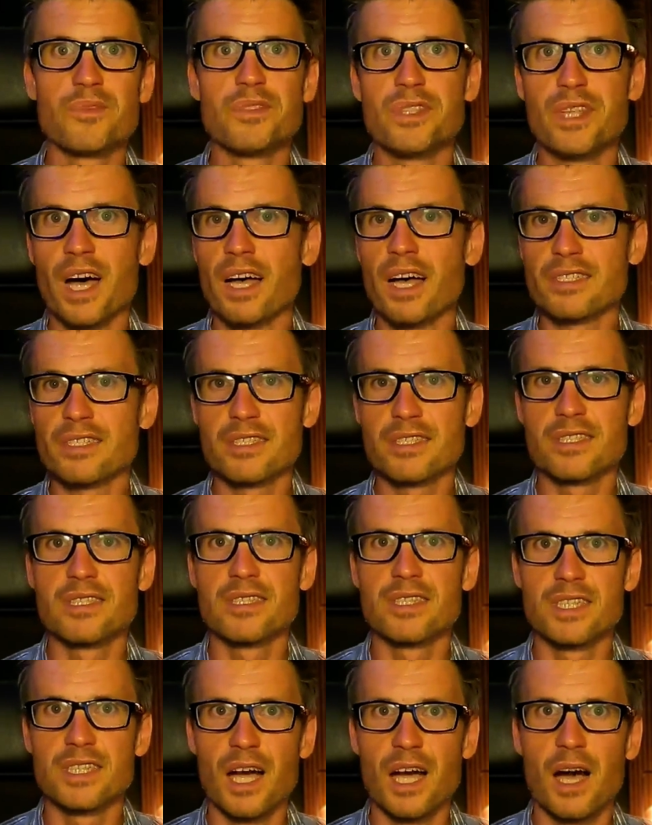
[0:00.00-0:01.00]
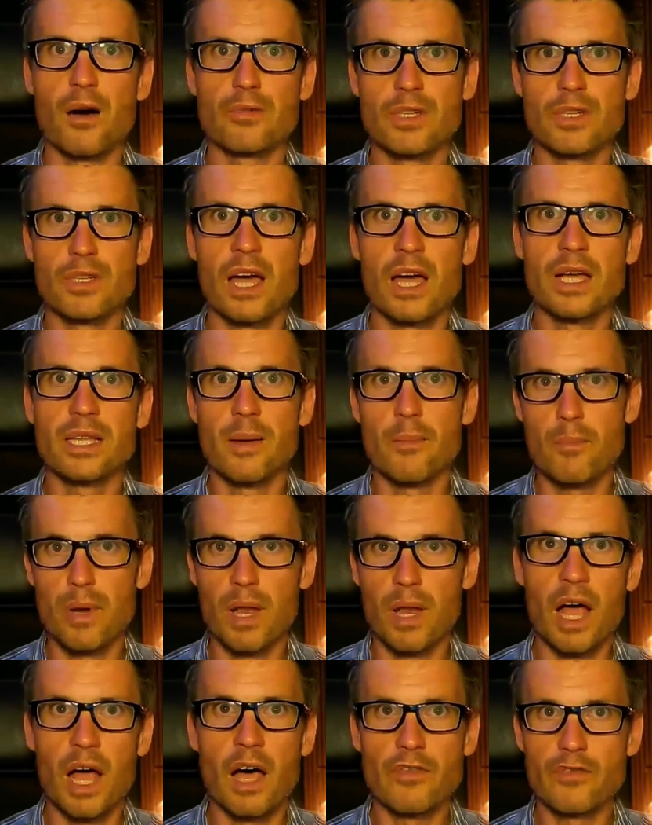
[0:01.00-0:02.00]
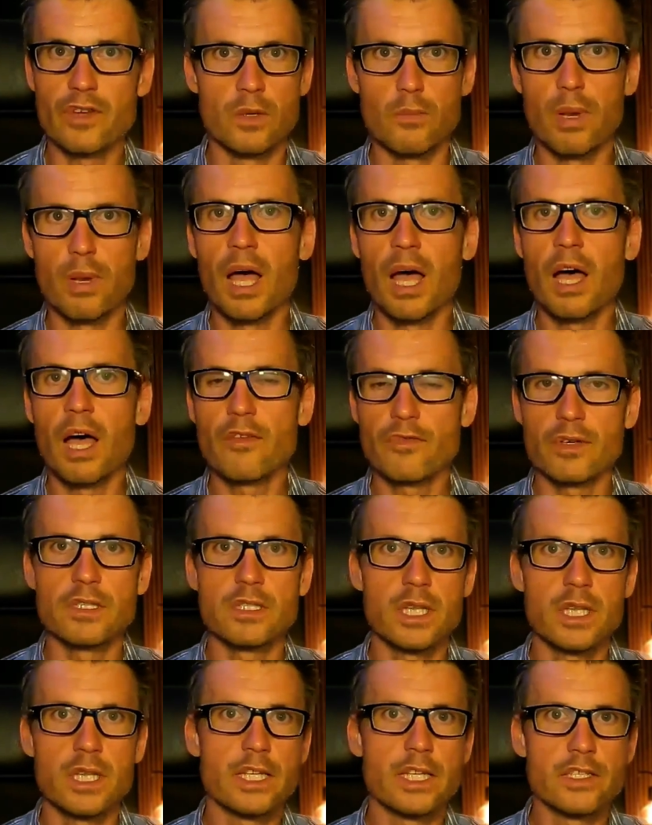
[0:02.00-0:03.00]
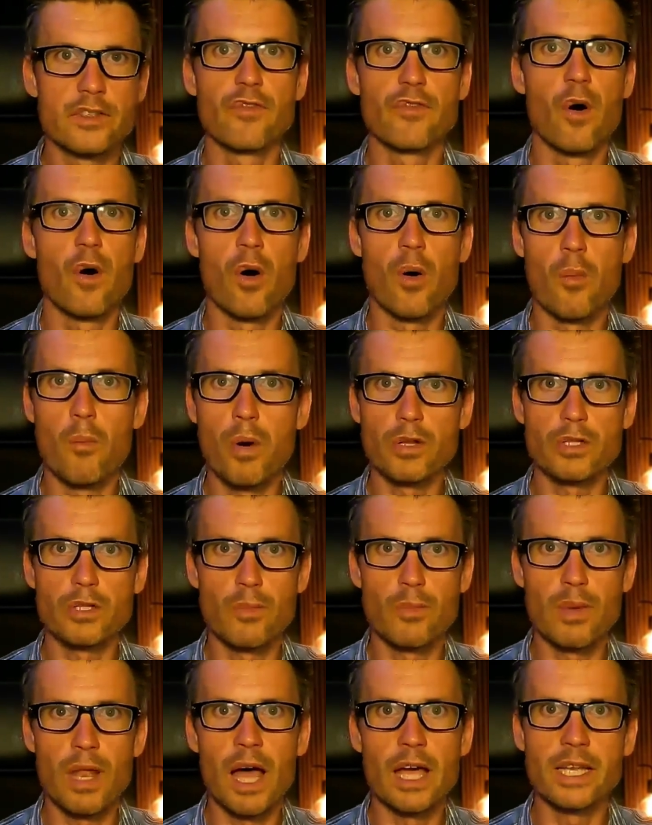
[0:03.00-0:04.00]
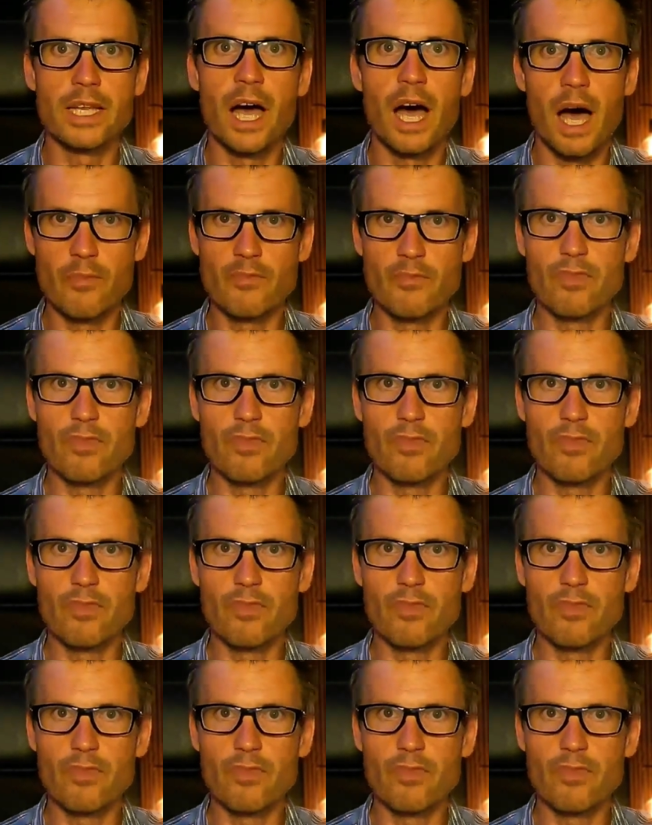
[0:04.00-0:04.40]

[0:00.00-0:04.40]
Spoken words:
does the outline bluff? The bluff stands for bottom line up